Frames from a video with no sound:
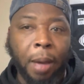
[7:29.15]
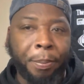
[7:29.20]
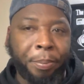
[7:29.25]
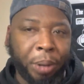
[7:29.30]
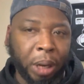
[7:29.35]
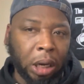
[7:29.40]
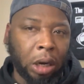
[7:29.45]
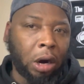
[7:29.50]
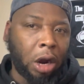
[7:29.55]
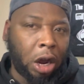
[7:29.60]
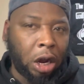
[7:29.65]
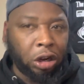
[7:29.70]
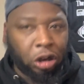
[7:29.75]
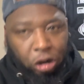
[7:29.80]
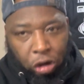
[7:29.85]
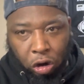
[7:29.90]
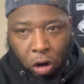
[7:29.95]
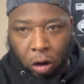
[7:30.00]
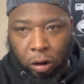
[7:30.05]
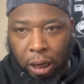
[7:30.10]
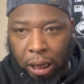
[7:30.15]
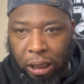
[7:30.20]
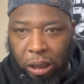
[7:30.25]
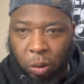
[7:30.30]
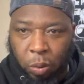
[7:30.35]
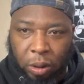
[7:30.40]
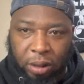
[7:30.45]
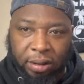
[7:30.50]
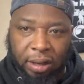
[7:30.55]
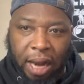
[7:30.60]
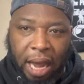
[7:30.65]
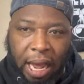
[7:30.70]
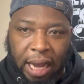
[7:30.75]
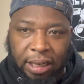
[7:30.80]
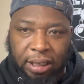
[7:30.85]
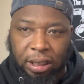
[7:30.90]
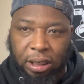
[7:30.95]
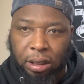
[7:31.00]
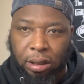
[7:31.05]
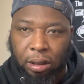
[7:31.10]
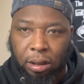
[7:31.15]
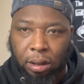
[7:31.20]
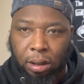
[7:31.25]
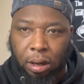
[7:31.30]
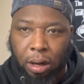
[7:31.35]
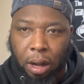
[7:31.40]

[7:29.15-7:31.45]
being an underdog like he was last year.